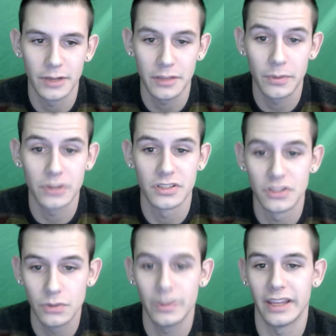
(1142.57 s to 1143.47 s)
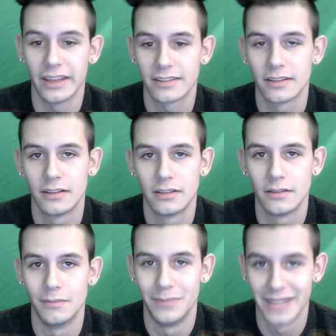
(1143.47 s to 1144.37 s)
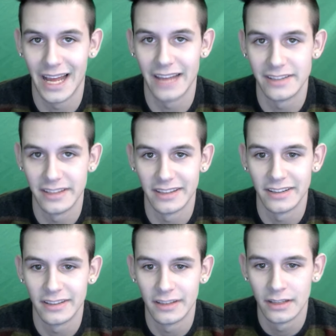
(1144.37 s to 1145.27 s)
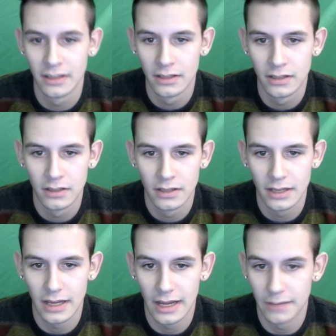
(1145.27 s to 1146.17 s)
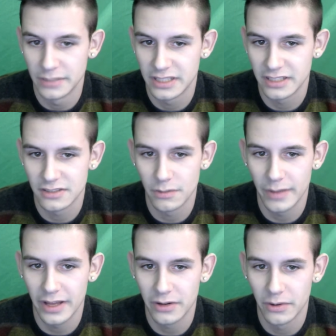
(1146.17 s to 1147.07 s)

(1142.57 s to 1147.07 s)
the person doing it. But I did. Because no matter